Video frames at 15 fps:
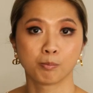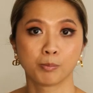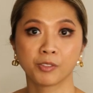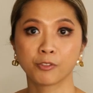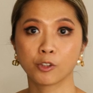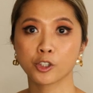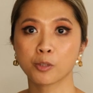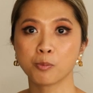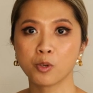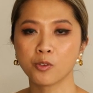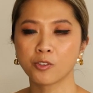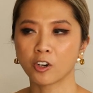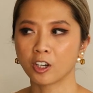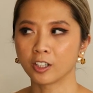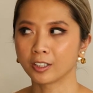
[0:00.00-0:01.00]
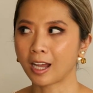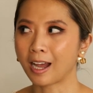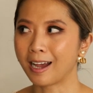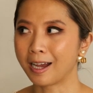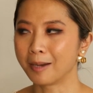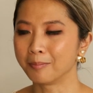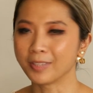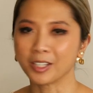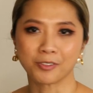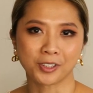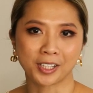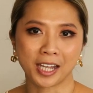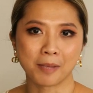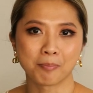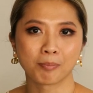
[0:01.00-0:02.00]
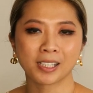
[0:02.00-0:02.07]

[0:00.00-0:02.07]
Before you move on, if you can,